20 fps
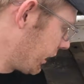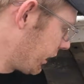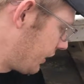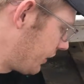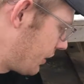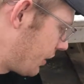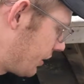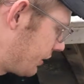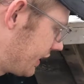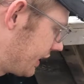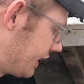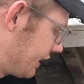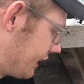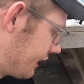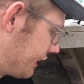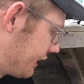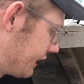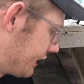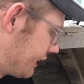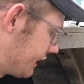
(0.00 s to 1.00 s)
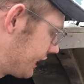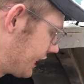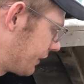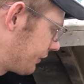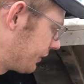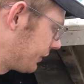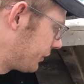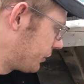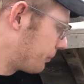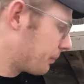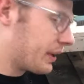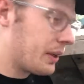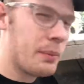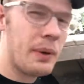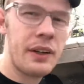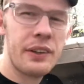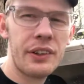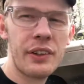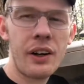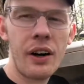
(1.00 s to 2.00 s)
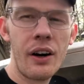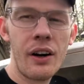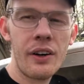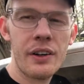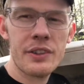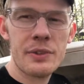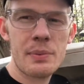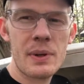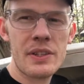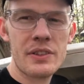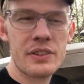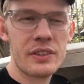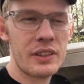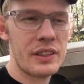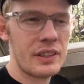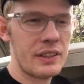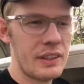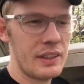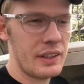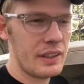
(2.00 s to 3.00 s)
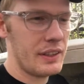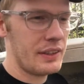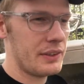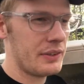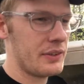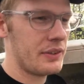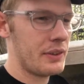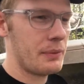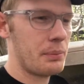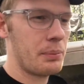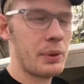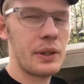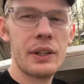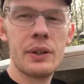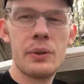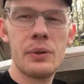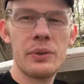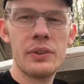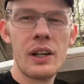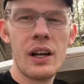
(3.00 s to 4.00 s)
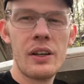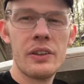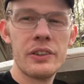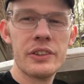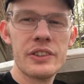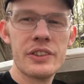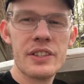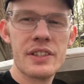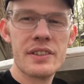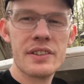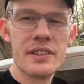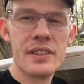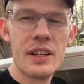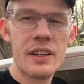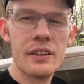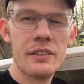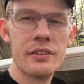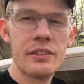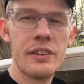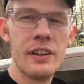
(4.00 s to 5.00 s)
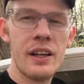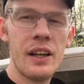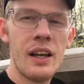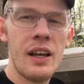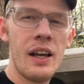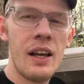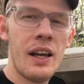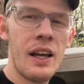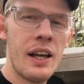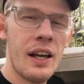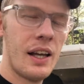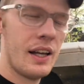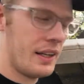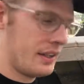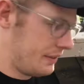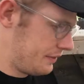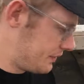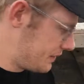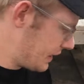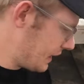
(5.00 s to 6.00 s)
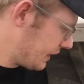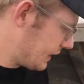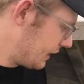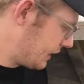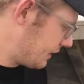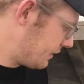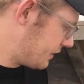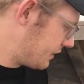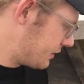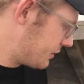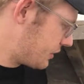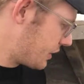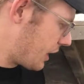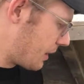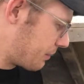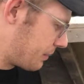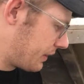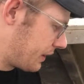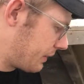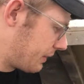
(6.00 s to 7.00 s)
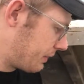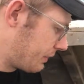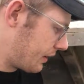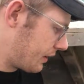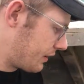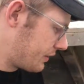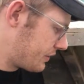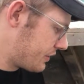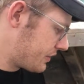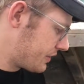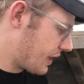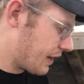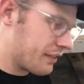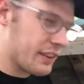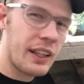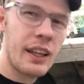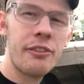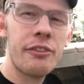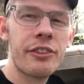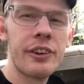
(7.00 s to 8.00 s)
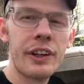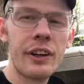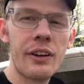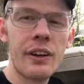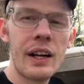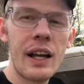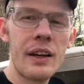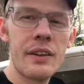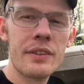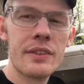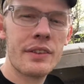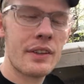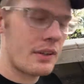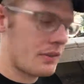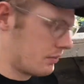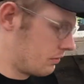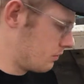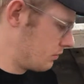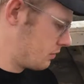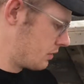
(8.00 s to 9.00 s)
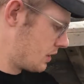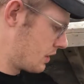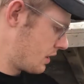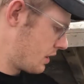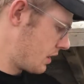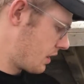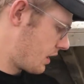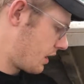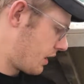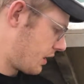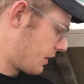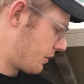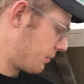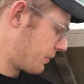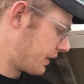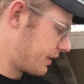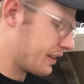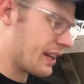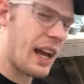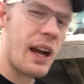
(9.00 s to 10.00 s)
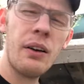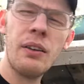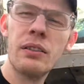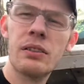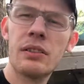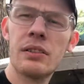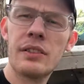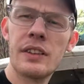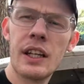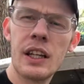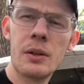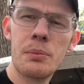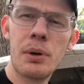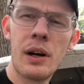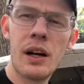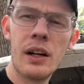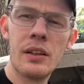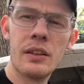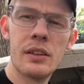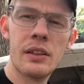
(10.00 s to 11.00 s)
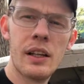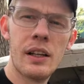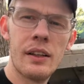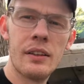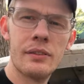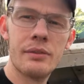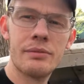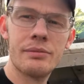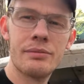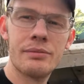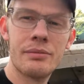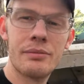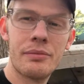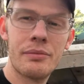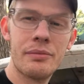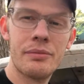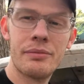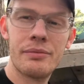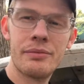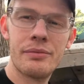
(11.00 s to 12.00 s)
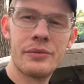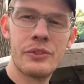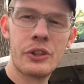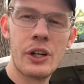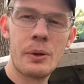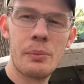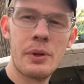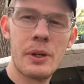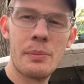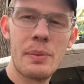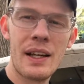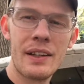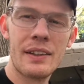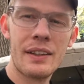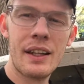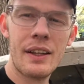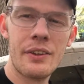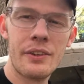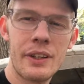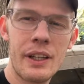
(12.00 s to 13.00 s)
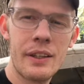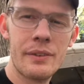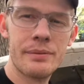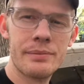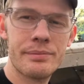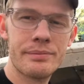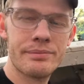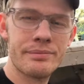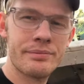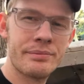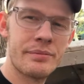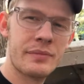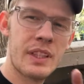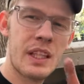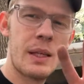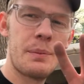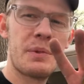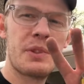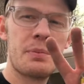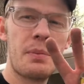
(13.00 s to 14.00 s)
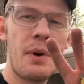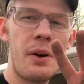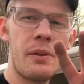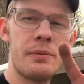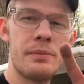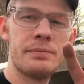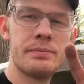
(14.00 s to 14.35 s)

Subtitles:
knowing every little bit about your car especially is pretty cool knowledge, instead of taking it to the shop and just having them figure it out. So when in doubt, take it apart and try to put it back together again. Keep it small.